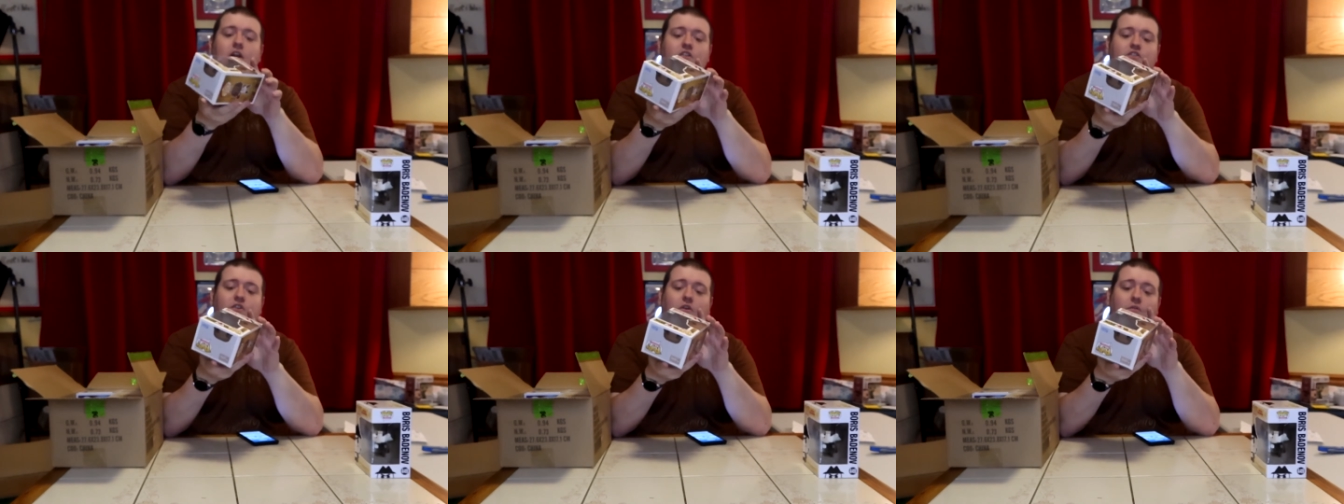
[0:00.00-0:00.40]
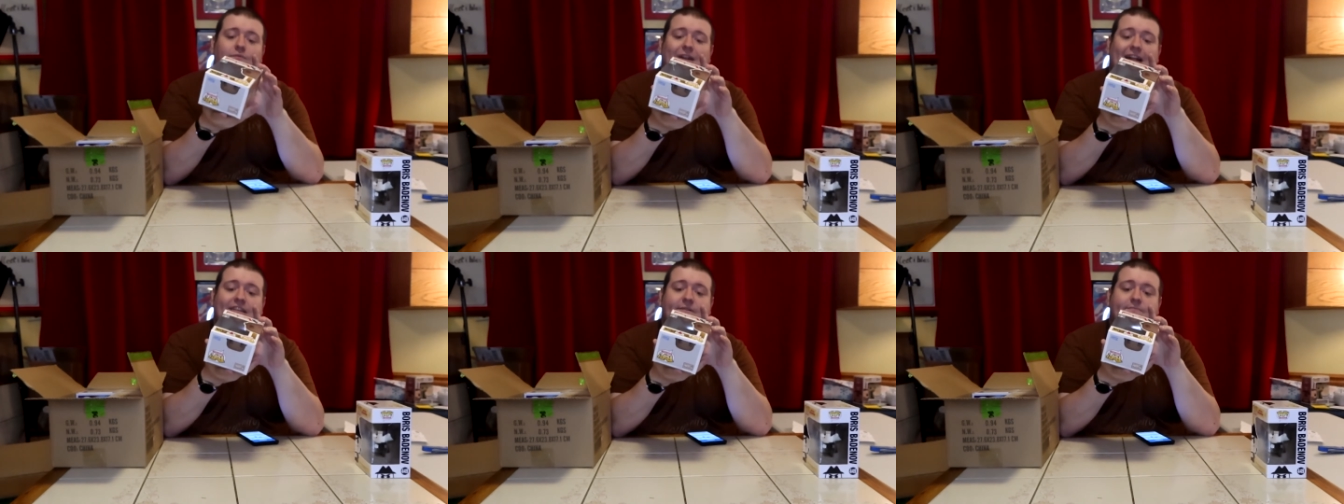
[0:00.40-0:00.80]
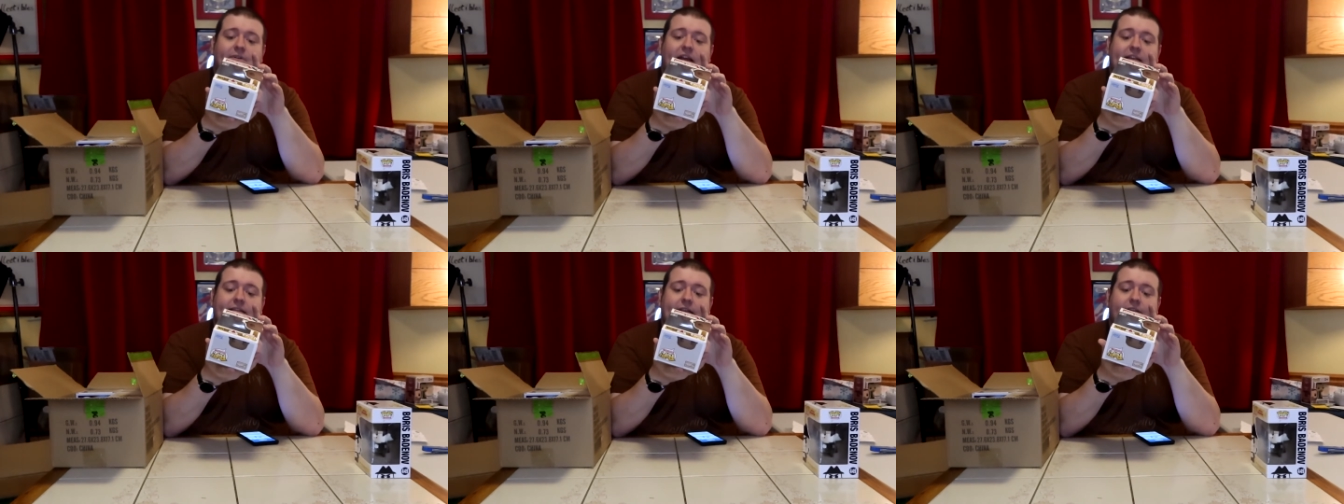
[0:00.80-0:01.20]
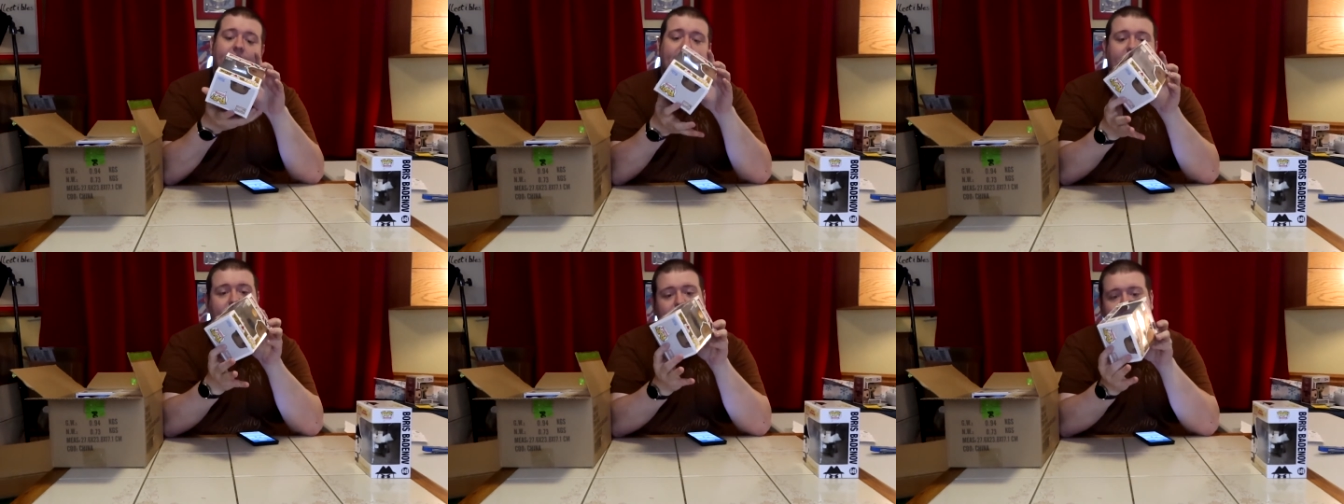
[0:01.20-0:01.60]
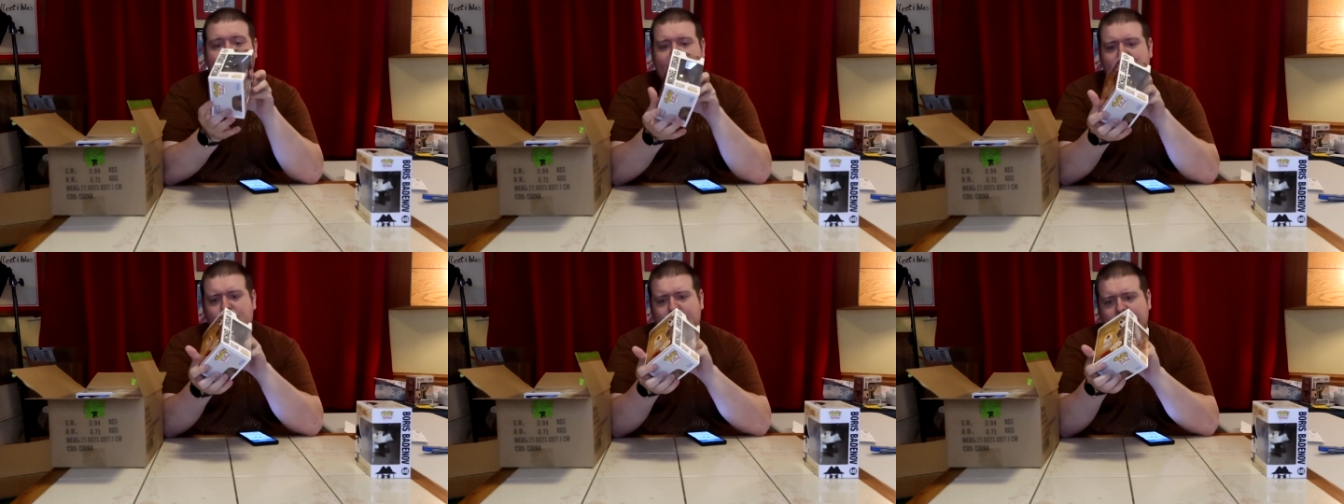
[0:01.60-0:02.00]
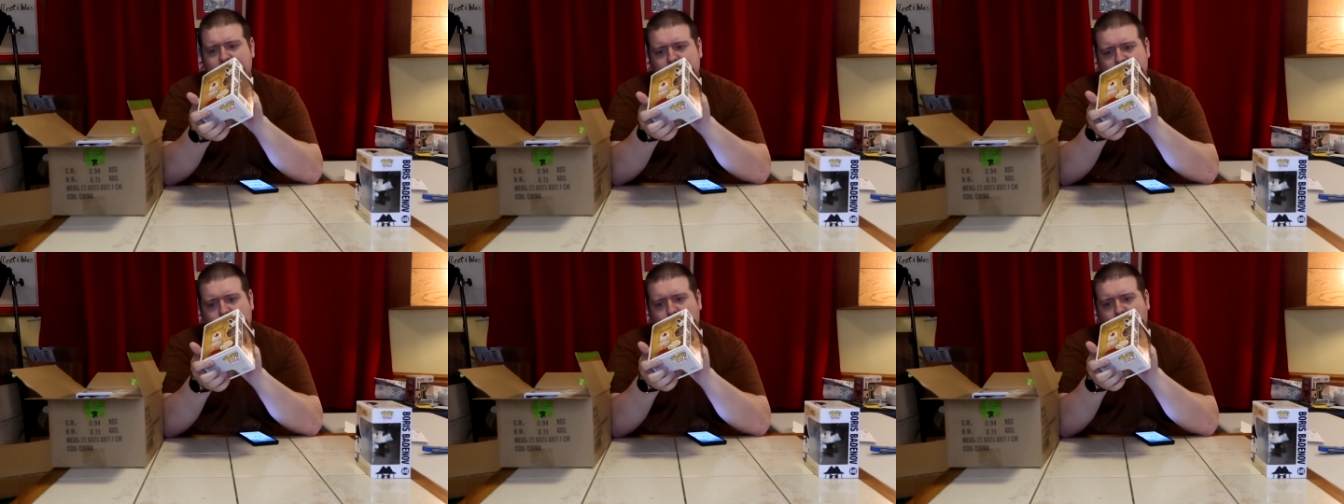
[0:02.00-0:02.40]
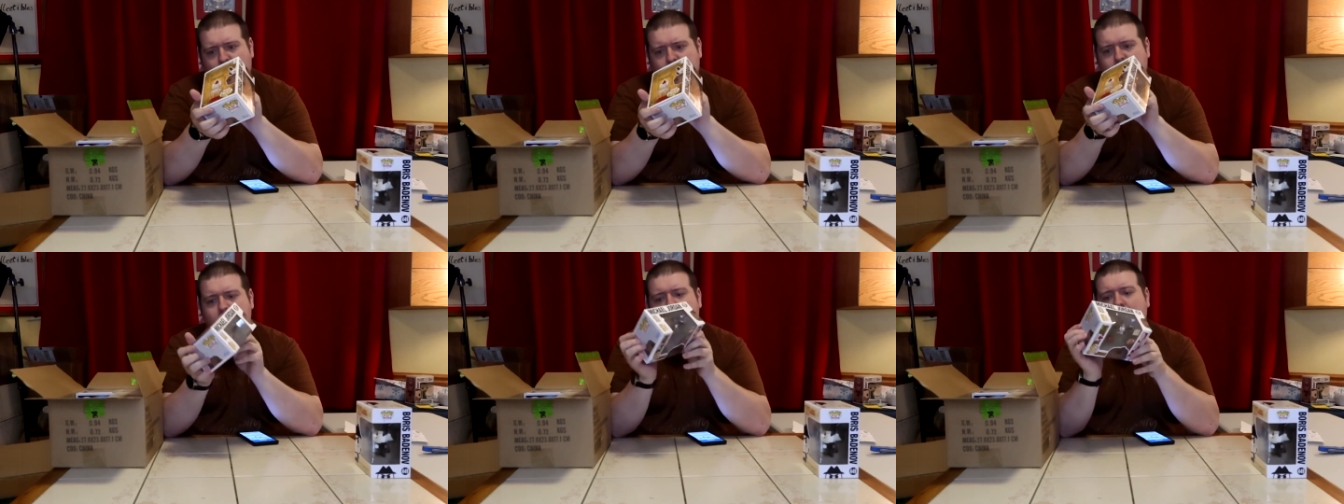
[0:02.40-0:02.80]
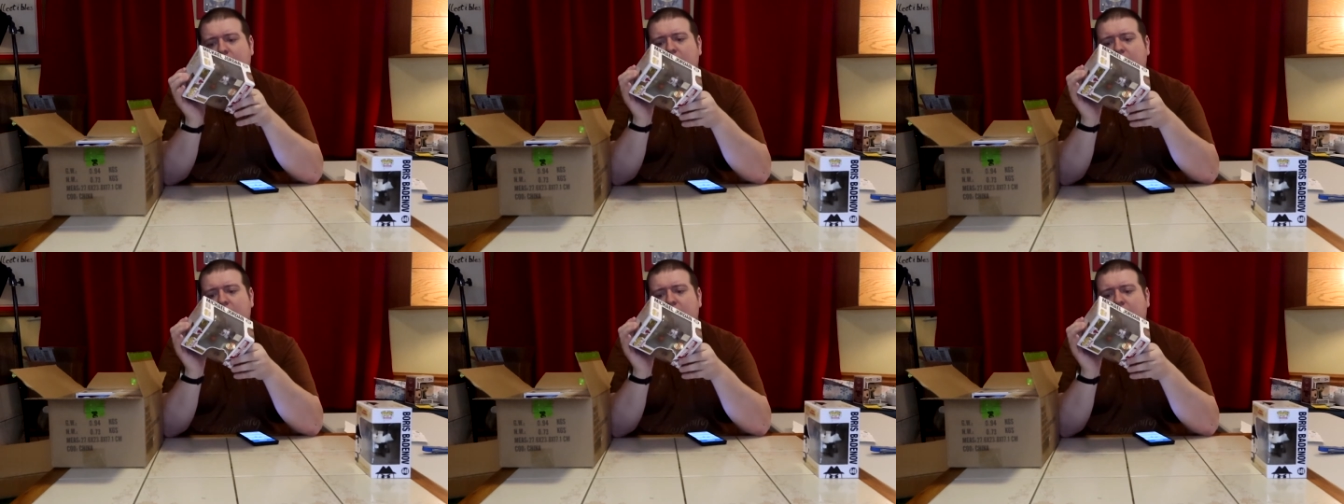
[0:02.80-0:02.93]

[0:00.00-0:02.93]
So not surprised there. This is a 2021er